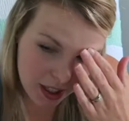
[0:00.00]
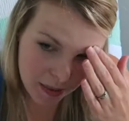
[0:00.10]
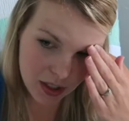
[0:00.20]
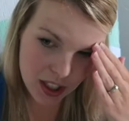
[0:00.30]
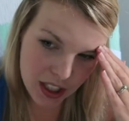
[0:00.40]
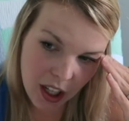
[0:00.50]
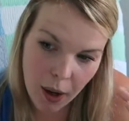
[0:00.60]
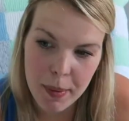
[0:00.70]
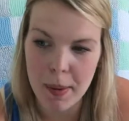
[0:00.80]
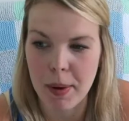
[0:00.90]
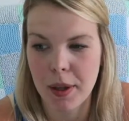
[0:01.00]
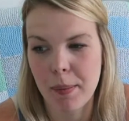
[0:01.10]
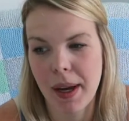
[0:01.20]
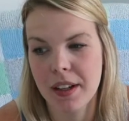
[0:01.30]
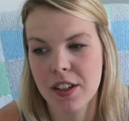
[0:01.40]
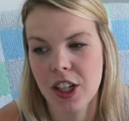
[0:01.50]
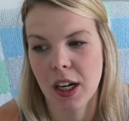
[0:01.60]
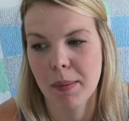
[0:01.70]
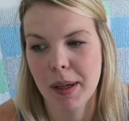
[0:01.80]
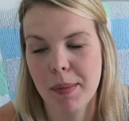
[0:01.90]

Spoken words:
the time she got me up on the bed to check me,